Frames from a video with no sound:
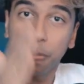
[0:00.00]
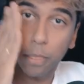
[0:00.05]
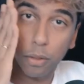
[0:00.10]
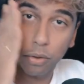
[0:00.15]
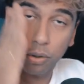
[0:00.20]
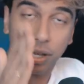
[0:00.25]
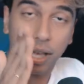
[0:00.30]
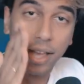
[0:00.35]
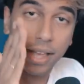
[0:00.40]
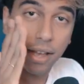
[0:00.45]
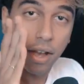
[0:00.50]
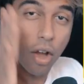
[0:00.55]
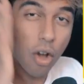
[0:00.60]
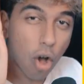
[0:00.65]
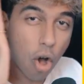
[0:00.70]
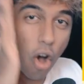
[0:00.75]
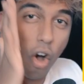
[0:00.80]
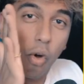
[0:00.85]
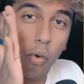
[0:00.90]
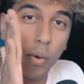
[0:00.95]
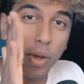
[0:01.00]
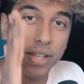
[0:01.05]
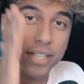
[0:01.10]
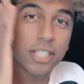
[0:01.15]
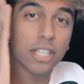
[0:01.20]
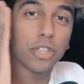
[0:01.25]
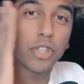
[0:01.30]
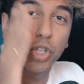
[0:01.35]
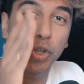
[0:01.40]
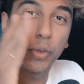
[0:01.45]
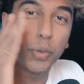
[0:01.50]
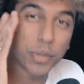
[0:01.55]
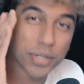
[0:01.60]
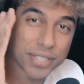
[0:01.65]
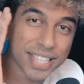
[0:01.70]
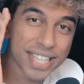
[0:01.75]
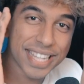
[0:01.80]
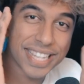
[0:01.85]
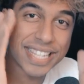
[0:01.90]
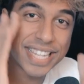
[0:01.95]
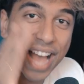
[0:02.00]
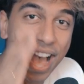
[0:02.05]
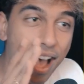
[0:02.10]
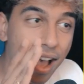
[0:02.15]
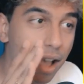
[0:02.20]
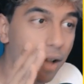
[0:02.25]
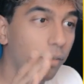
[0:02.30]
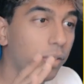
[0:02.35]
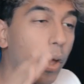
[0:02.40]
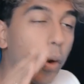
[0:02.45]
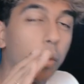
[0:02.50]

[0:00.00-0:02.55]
Okay? Always use the dive.